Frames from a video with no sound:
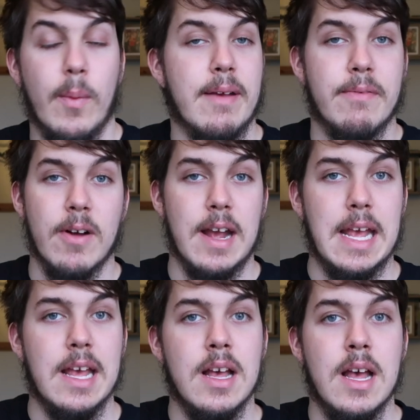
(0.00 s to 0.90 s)
weigh
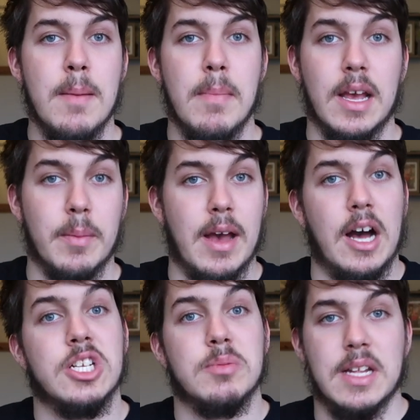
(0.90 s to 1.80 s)
three, but it could be one
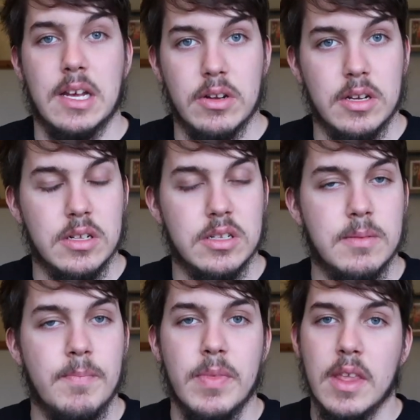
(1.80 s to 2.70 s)
hundred percent goodness.
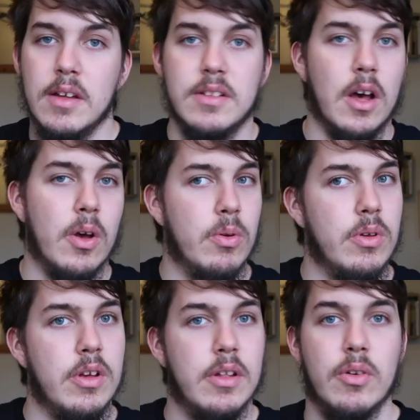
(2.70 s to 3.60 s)
So
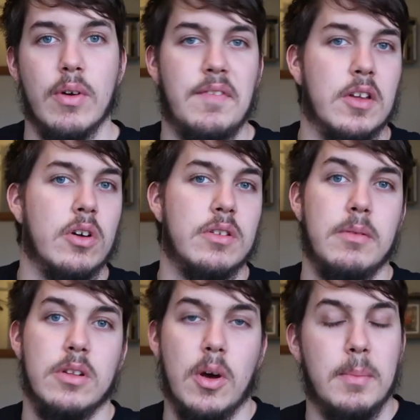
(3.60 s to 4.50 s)
you sort of have to
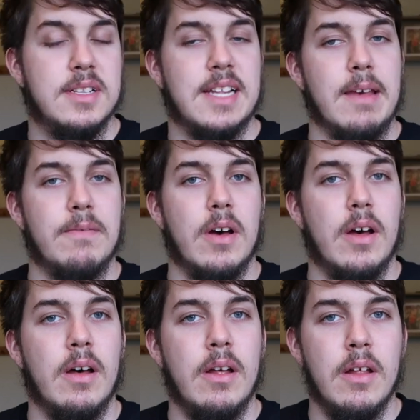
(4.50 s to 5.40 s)
con compensate
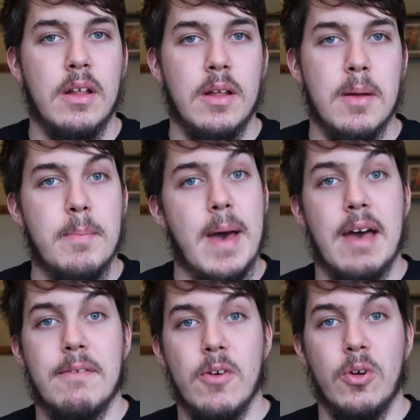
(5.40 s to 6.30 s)
for
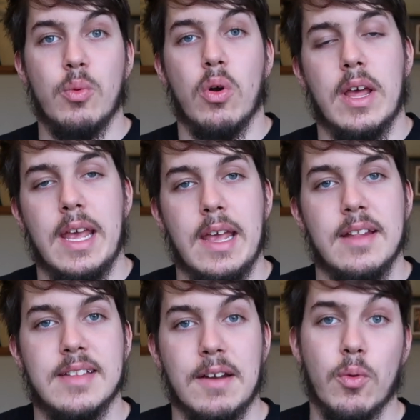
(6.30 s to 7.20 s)
better food quality
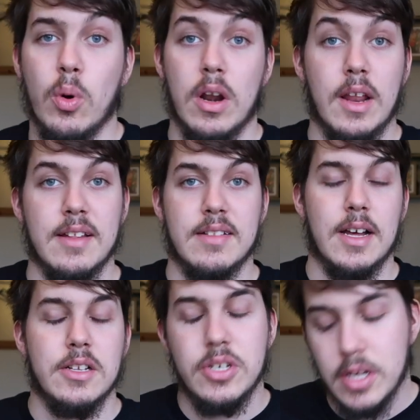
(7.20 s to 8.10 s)
instead of quantity as
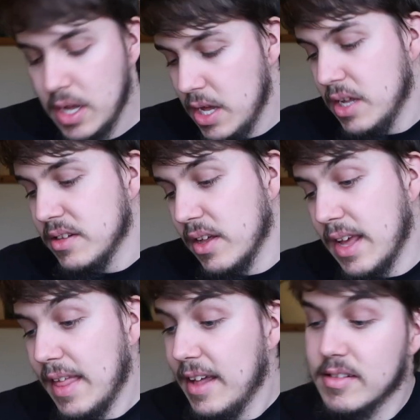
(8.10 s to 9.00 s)
such. So
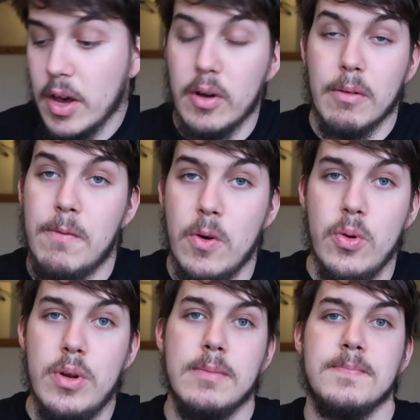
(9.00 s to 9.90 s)
yeah, that is going off
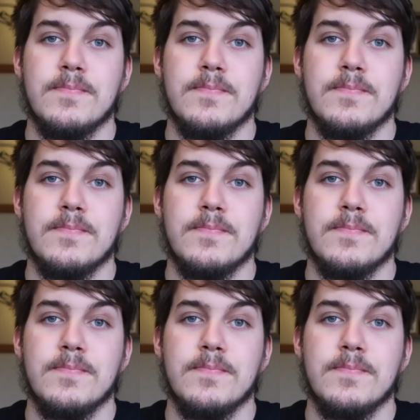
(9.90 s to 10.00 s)
food.